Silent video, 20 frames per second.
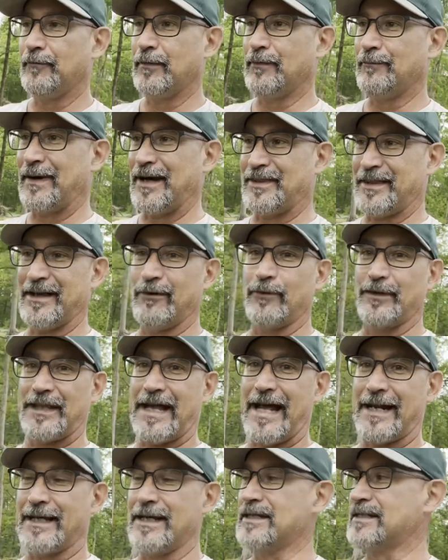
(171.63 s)
My thing with
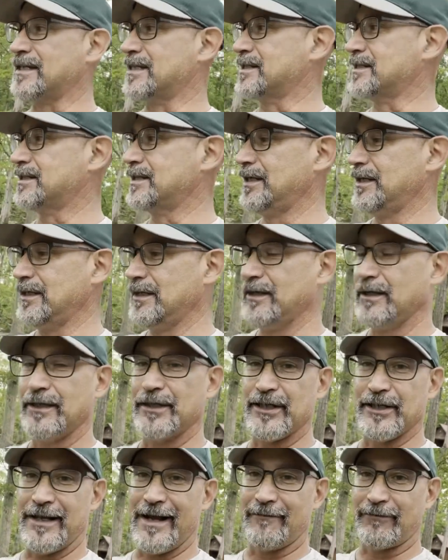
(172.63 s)
that is
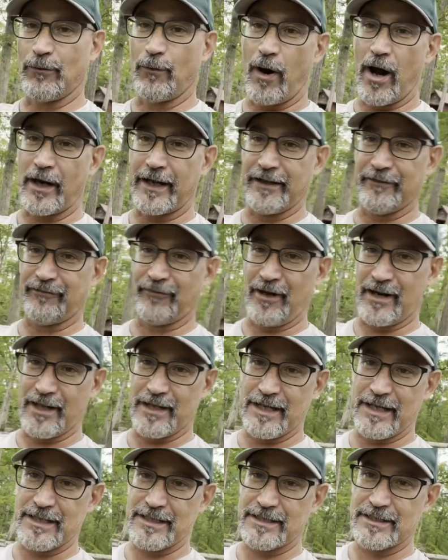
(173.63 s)
you never walk in front
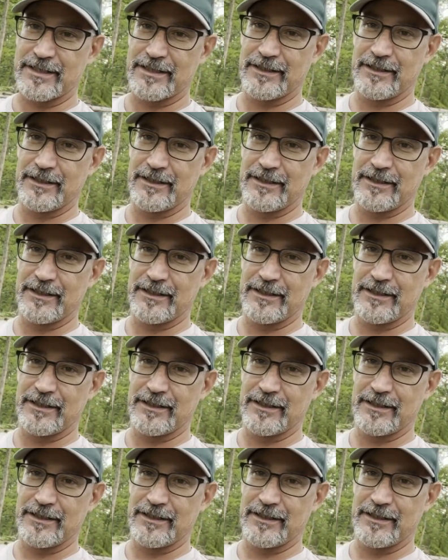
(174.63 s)
of this,